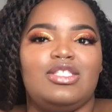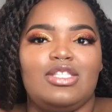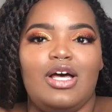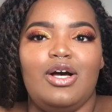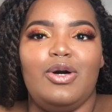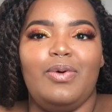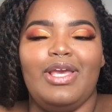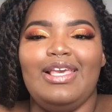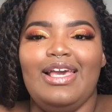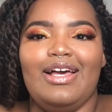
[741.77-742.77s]
So
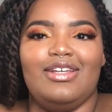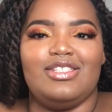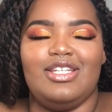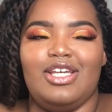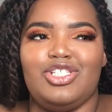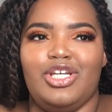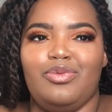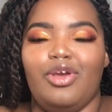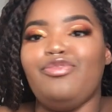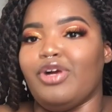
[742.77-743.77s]
yeah, today's
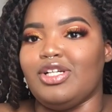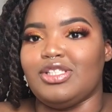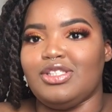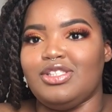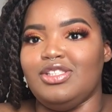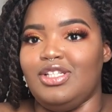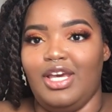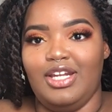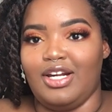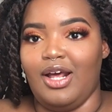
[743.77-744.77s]
January 1st, the
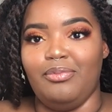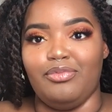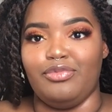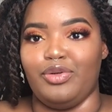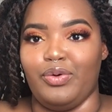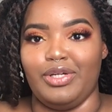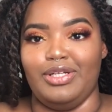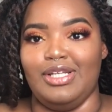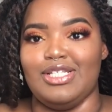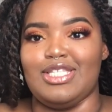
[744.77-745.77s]
day that I'm recording
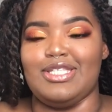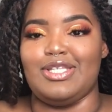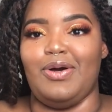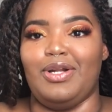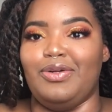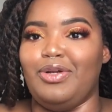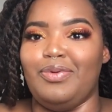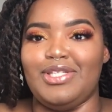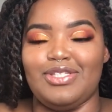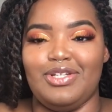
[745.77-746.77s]
this, so I don't know
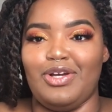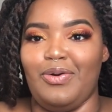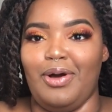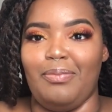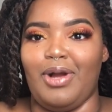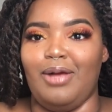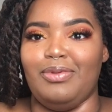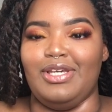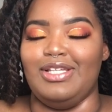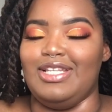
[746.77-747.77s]
when this is gonna go up,
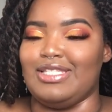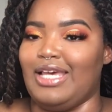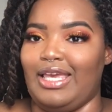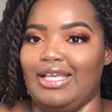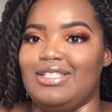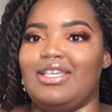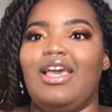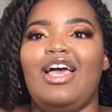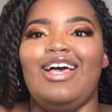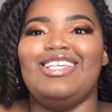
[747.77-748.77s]
probably the 2nd.
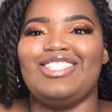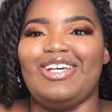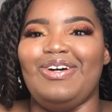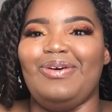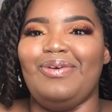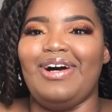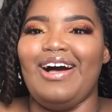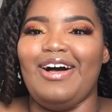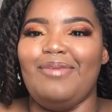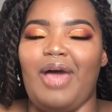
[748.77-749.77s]
So
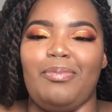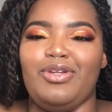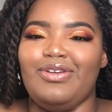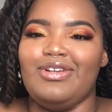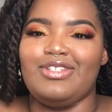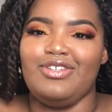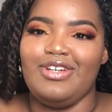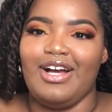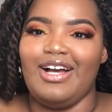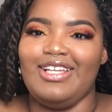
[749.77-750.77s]
happy New Year's to you
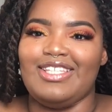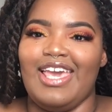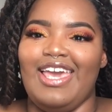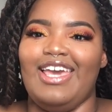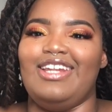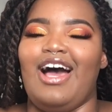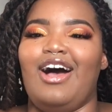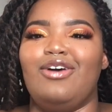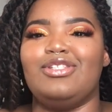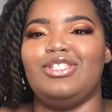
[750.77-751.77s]
guys, and
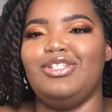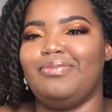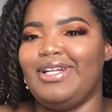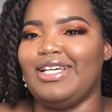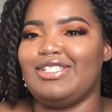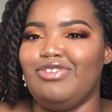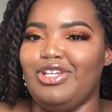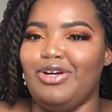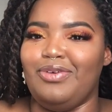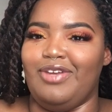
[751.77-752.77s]
I'll see you in my next
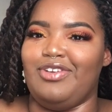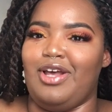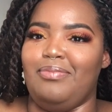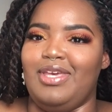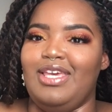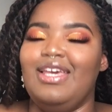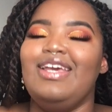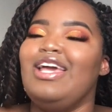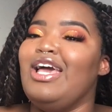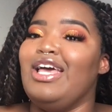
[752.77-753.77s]
video, whenever
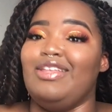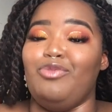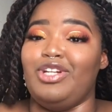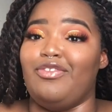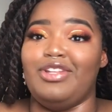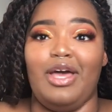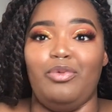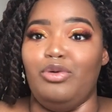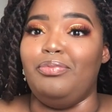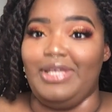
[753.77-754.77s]
that
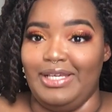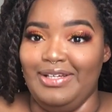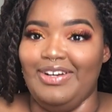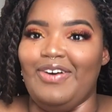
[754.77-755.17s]
will be.